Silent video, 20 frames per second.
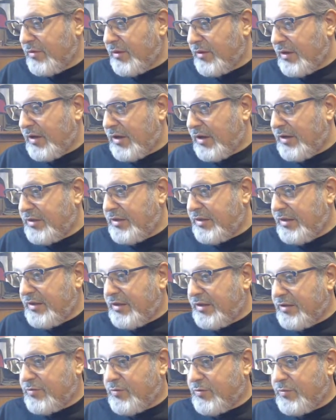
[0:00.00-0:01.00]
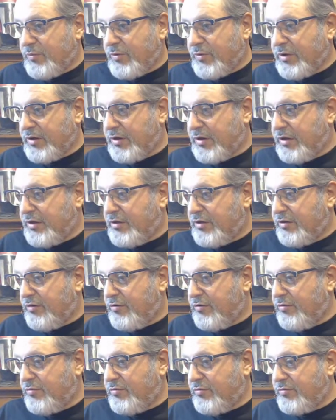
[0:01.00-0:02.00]
I think that's what we're going to
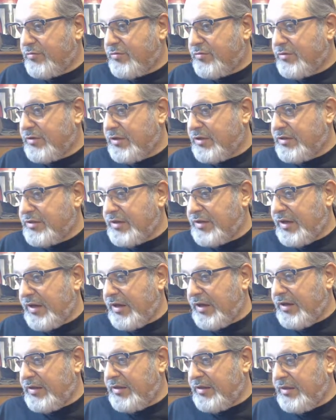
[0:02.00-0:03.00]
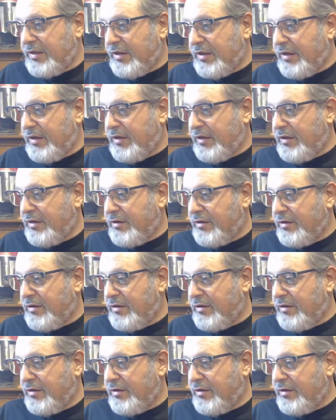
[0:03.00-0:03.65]
do. Let's add the...